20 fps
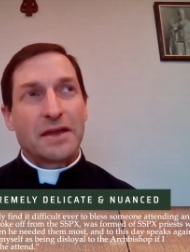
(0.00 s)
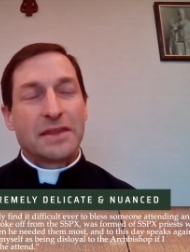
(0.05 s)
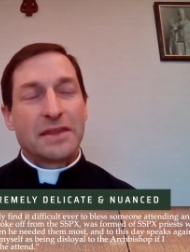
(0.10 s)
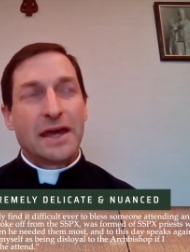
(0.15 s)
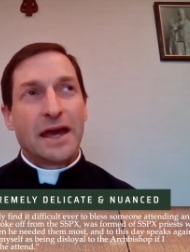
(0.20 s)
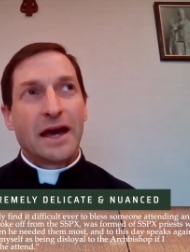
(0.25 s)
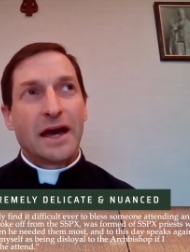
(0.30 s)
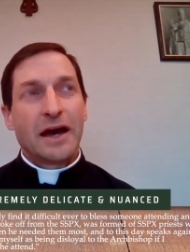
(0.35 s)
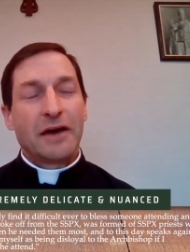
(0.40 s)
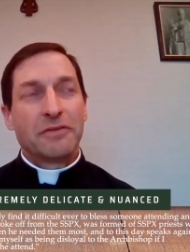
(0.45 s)

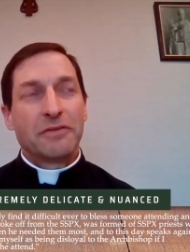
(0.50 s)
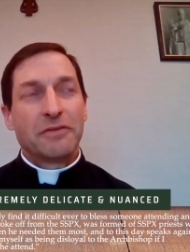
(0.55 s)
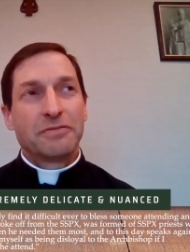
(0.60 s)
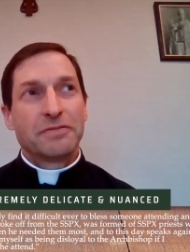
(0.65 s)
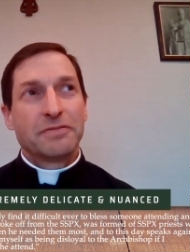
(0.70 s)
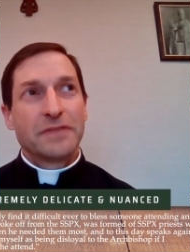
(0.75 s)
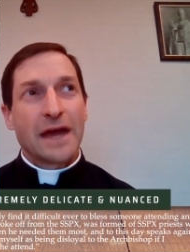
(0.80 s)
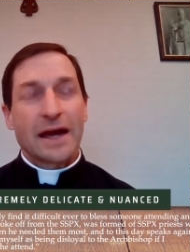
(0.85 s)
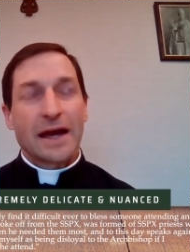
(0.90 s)
they have that